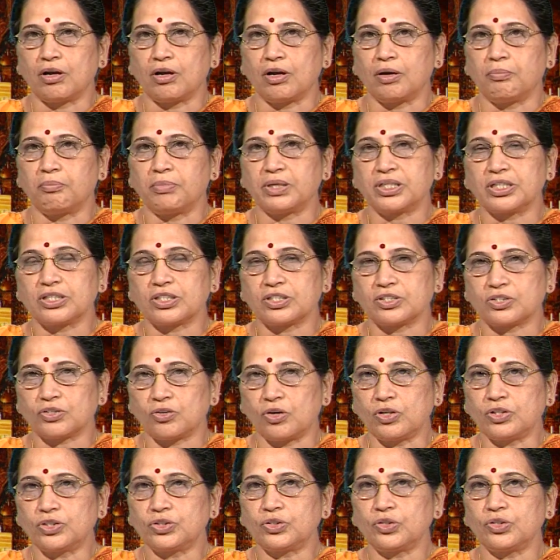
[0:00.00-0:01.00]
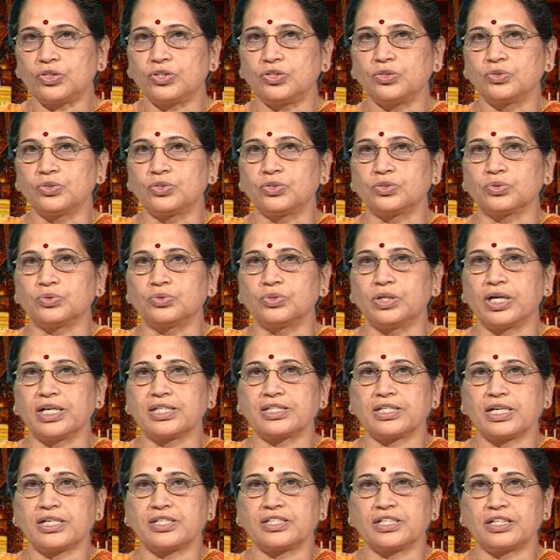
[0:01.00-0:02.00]
But it is also due to, as
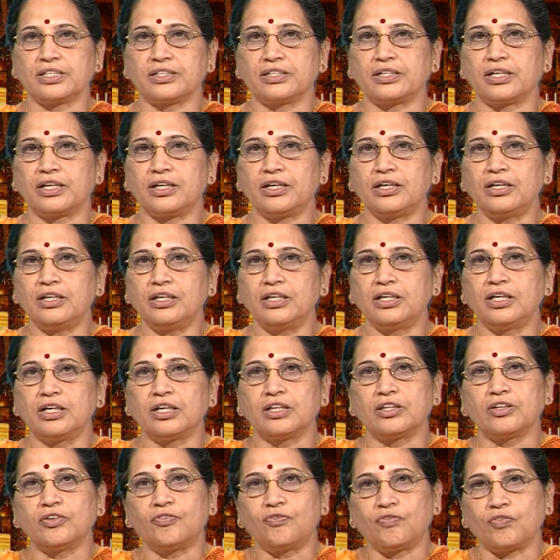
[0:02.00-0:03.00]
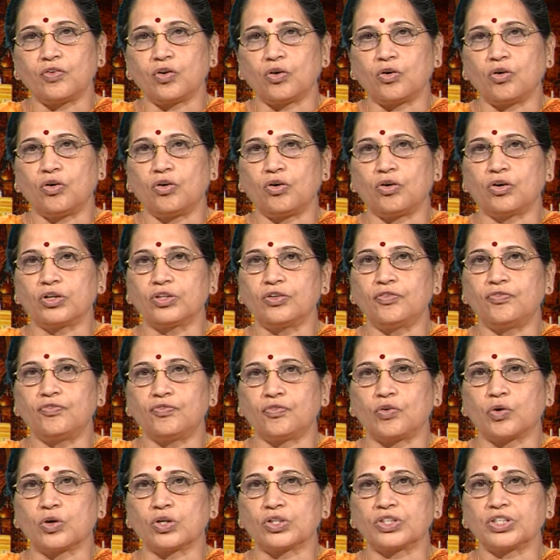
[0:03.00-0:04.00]
I said earlier, the flaw or the
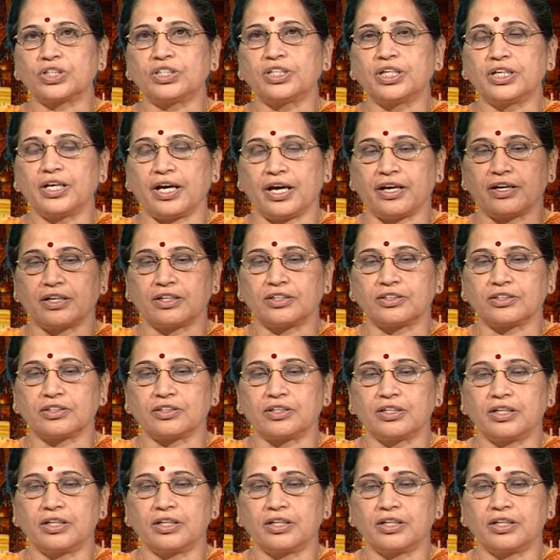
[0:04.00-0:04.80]
fault in the character.